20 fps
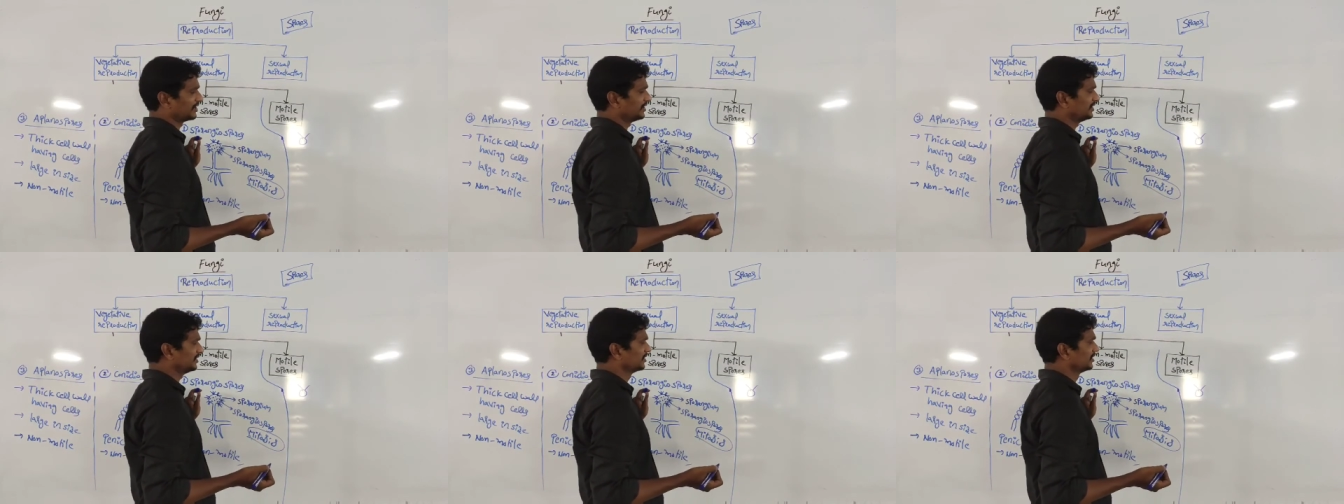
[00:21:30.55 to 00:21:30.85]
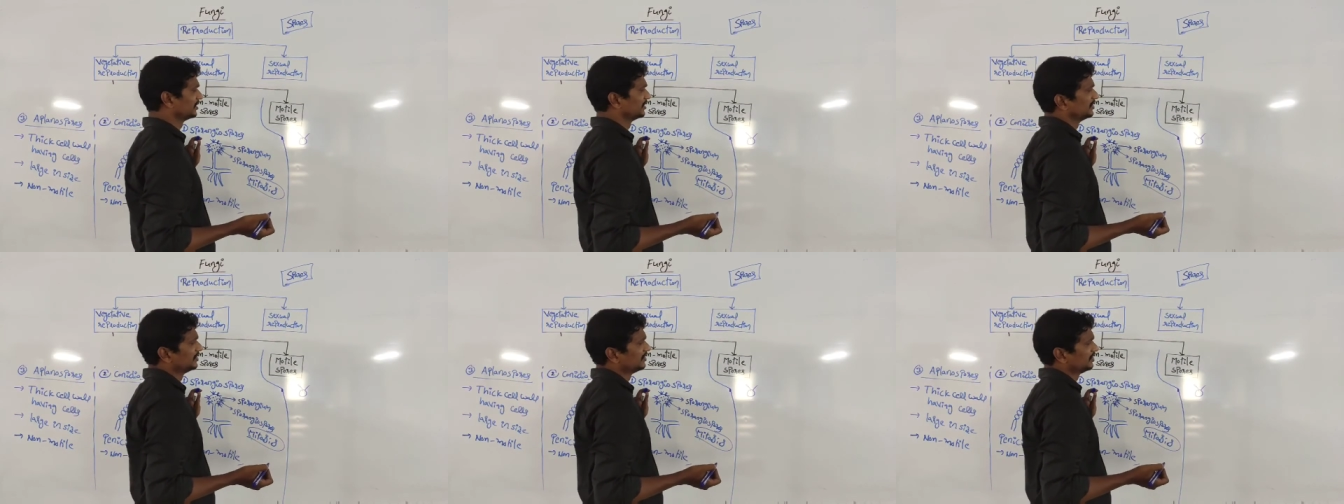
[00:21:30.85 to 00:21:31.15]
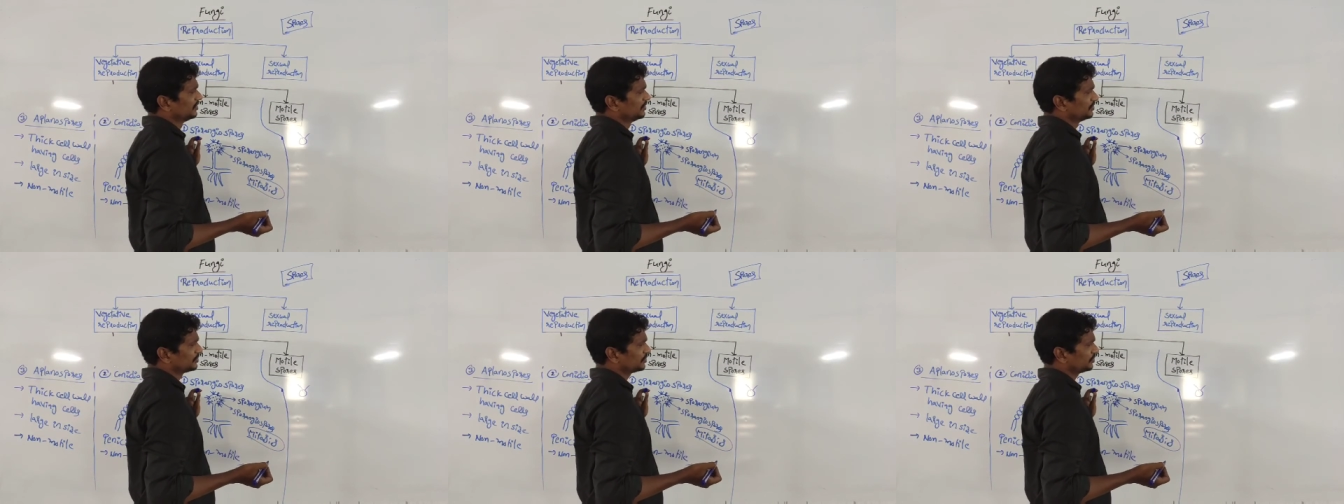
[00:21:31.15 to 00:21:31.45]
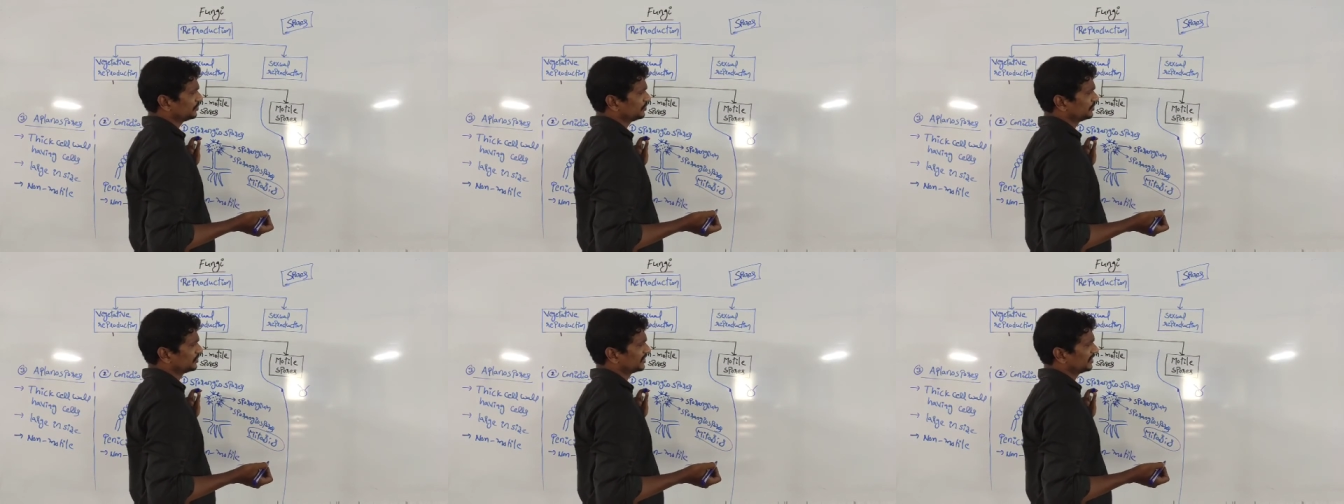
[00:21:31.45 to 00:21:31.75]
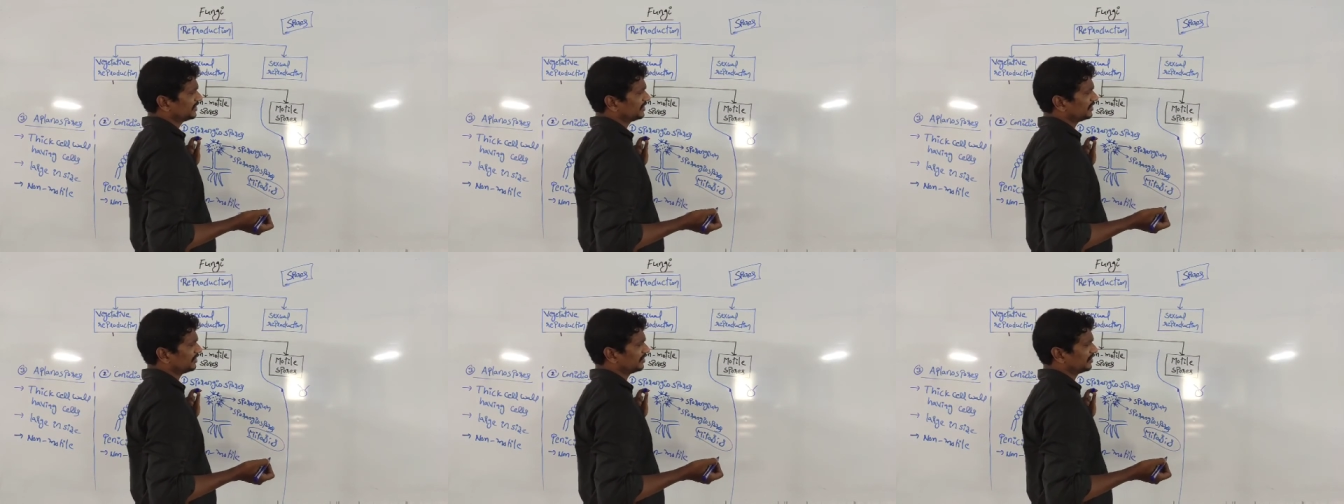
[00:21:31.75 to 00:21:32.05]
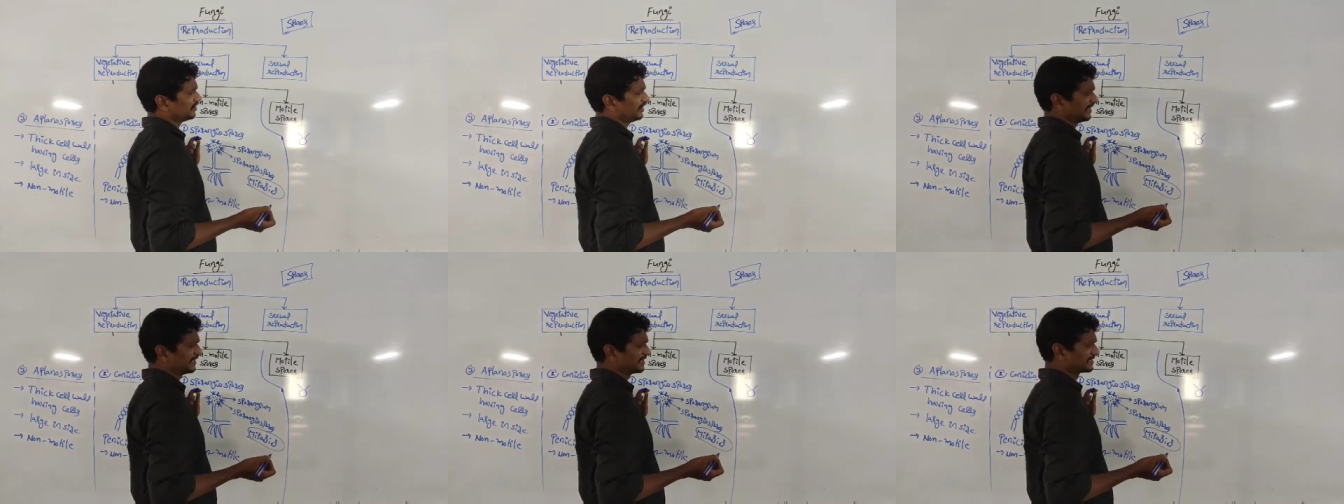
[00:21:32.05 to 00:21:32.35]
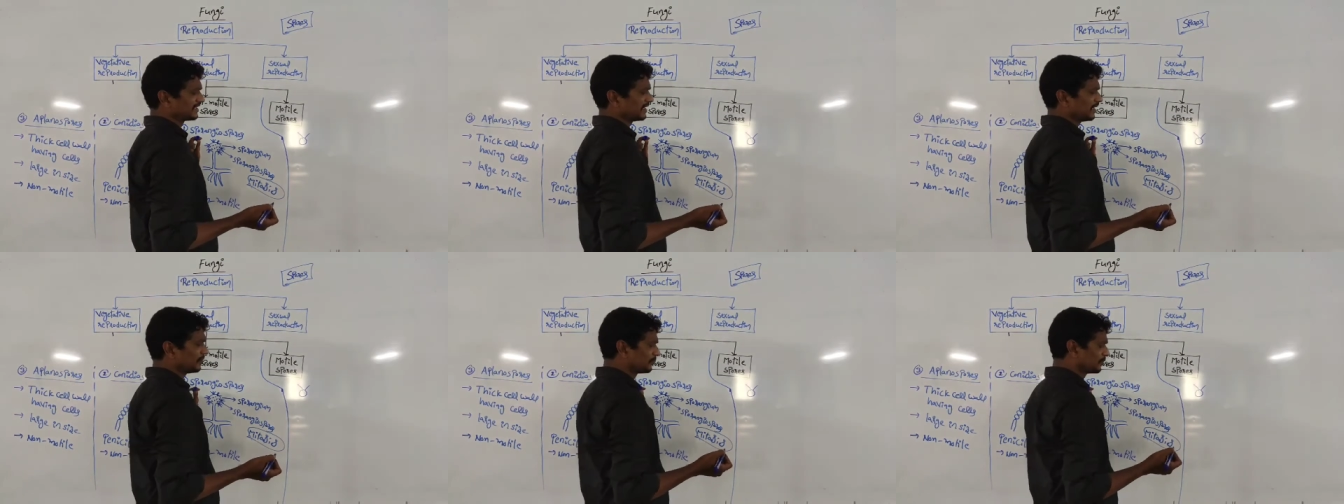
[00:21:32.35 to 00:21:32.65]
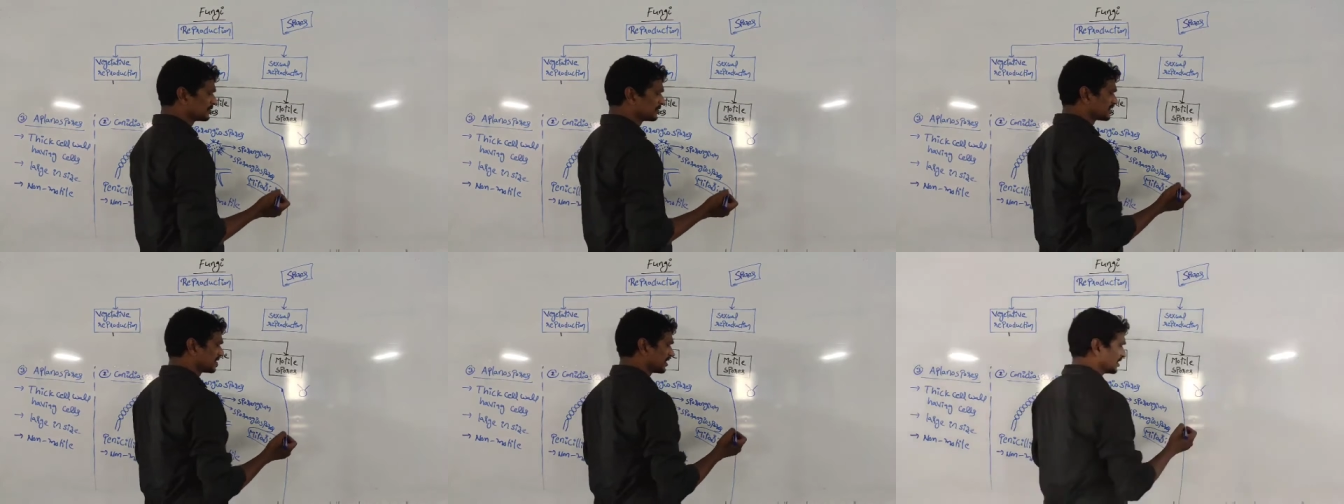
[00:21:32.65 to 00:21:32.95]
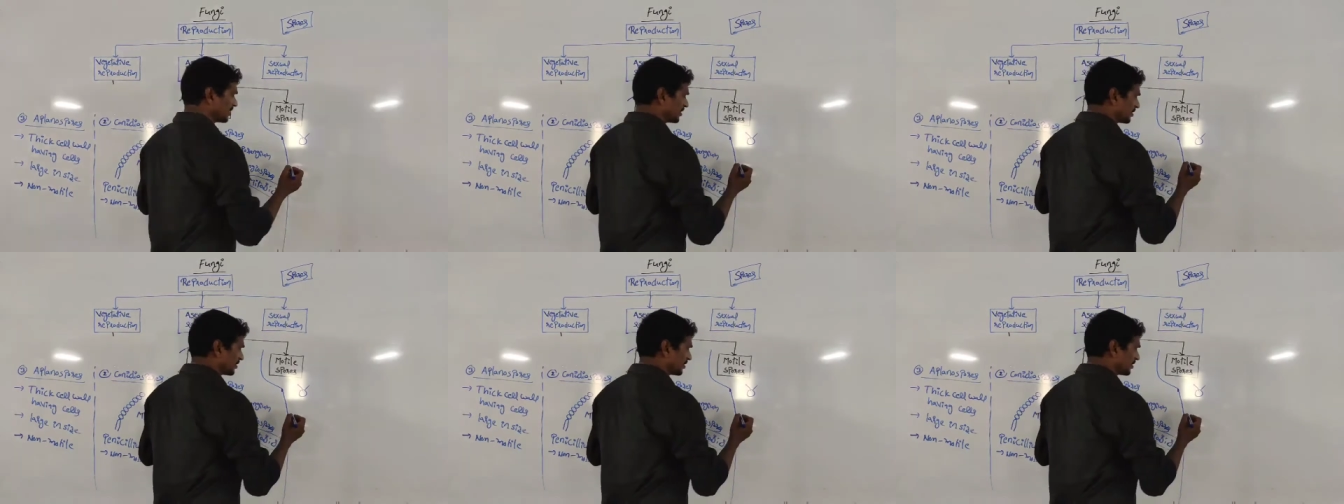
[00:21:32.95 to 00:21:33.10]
Right? So here examples